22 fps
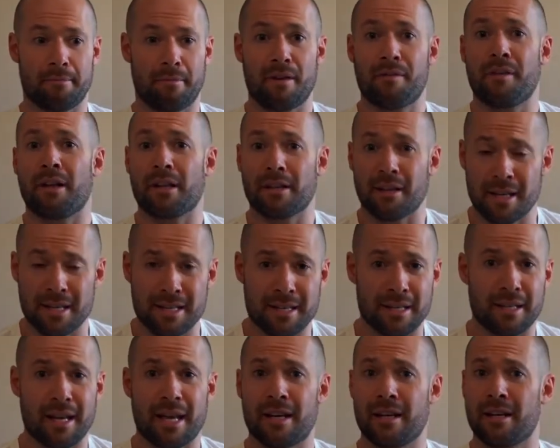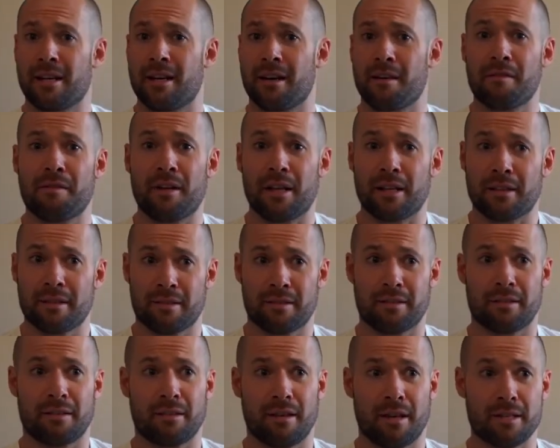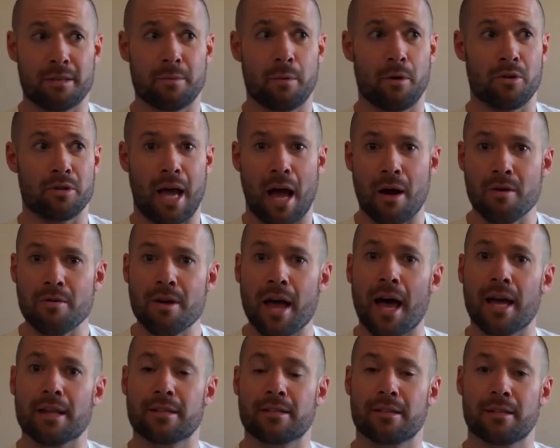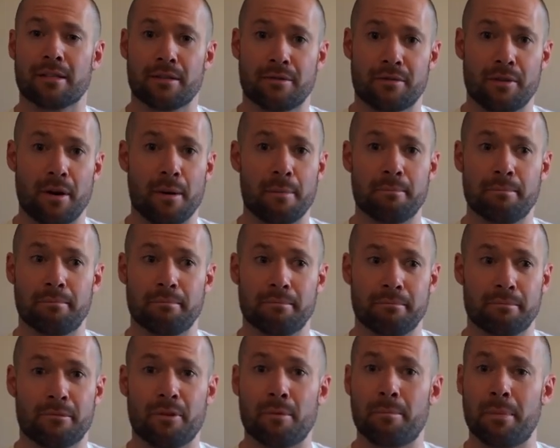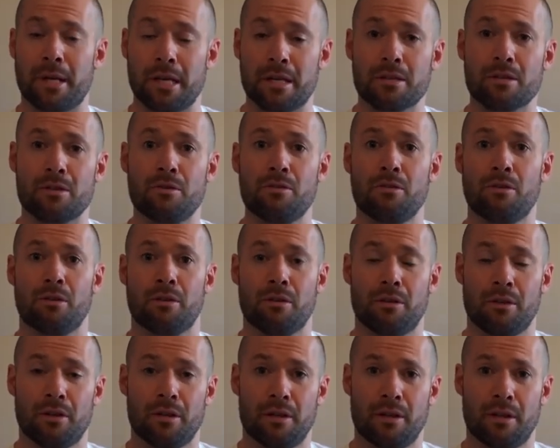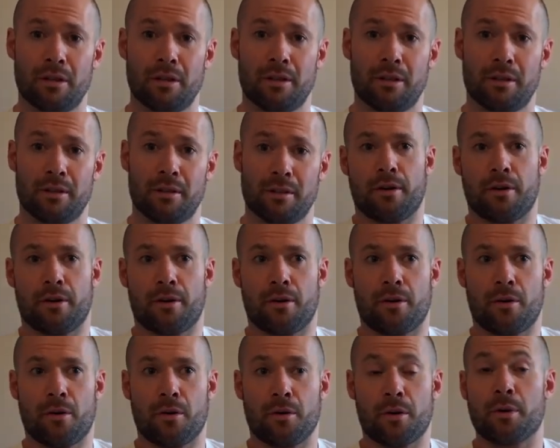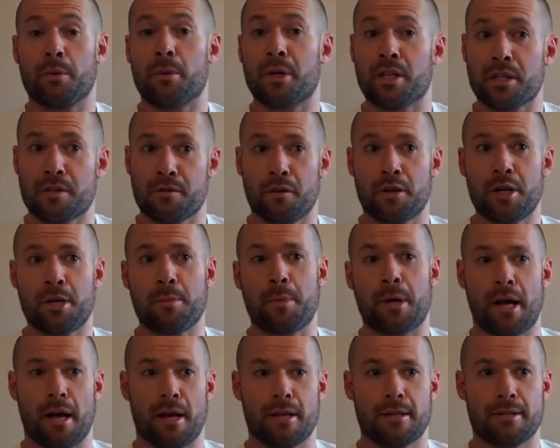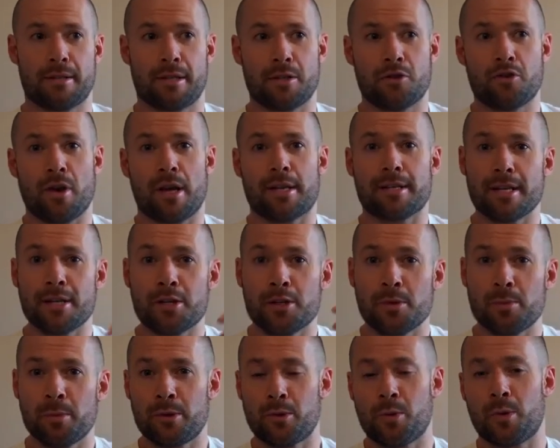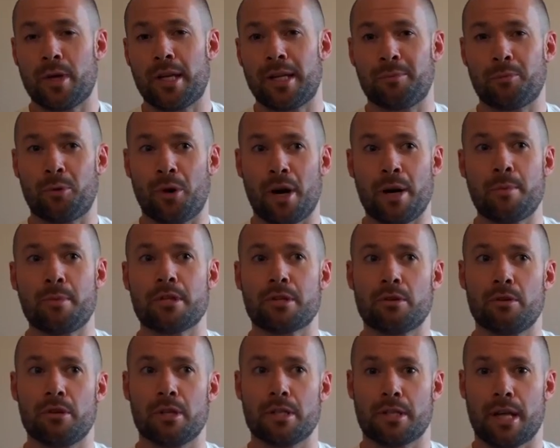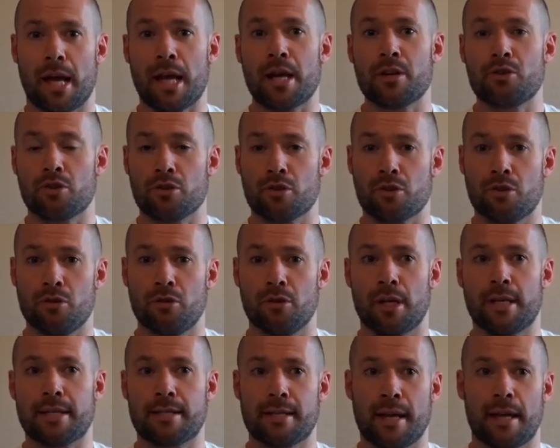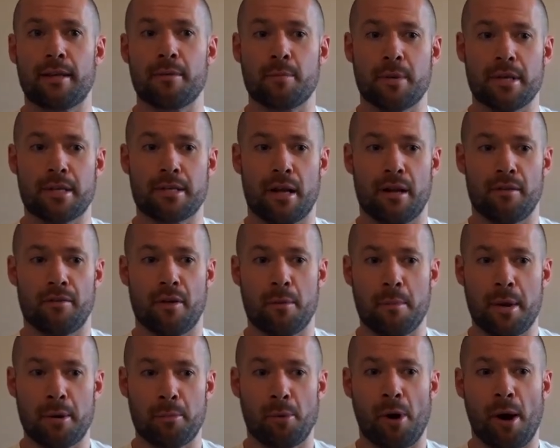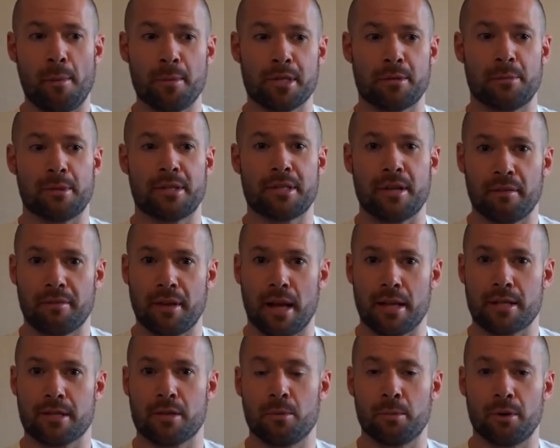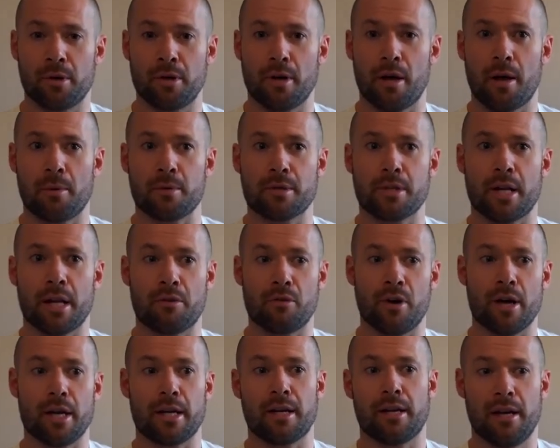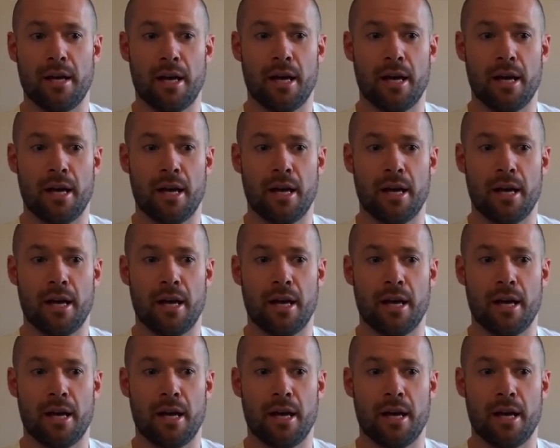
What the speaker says: felt isolated, and I felt, I suppose, outcasted from being in school. Well, it's funny, because the transition between primary school and secondary school, I said to myself, I made a promise to myself that summer. I was like, right,